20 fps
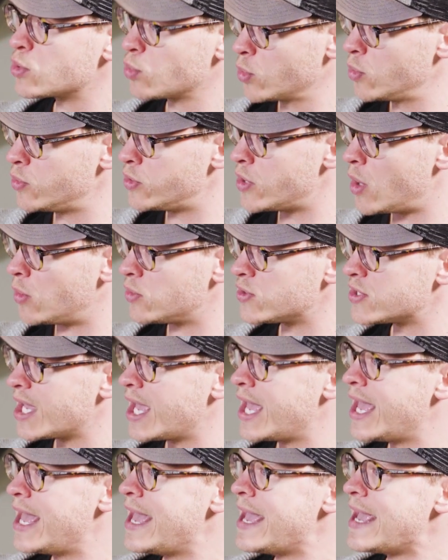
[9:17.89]
through
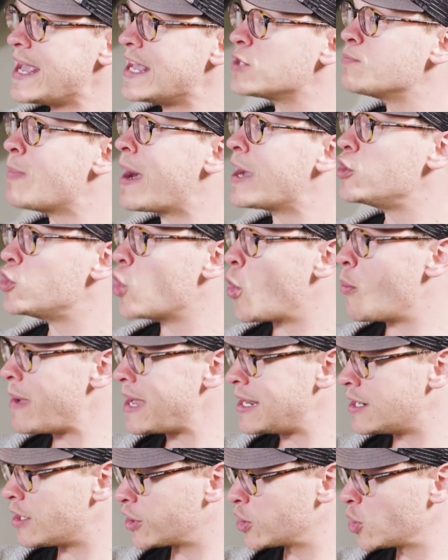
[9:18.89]
those is by
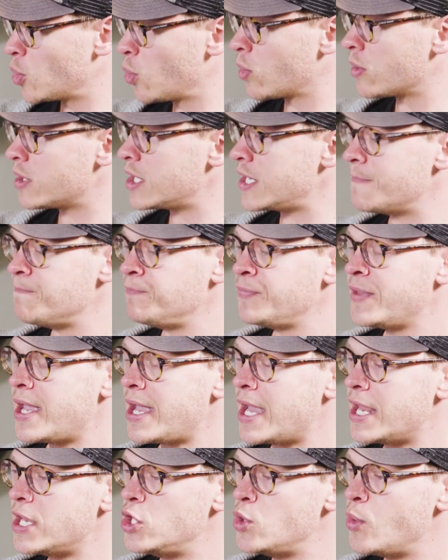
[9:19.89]
domain authority.
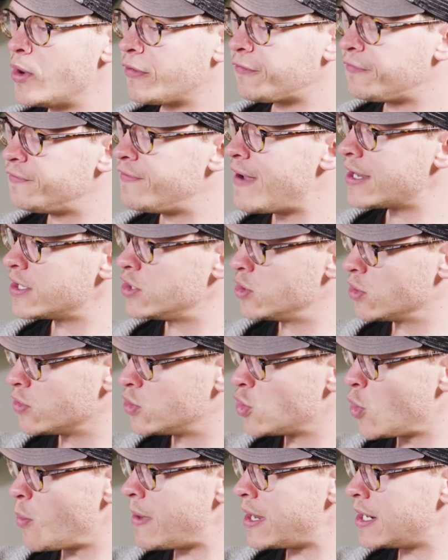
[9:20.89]
And you affect your
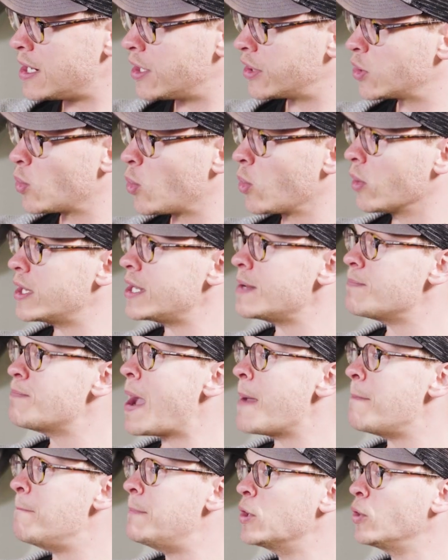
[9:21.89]
domain authority
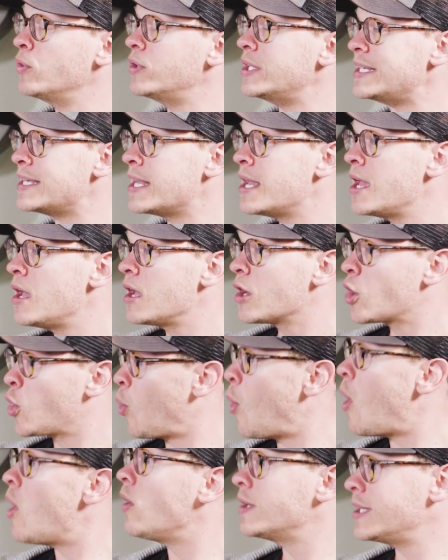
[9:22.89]
by building
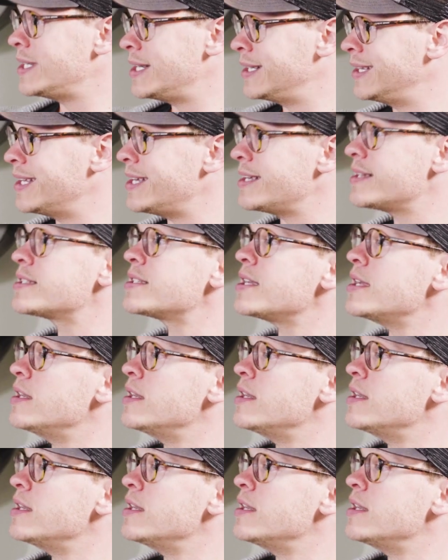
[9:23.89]
quality links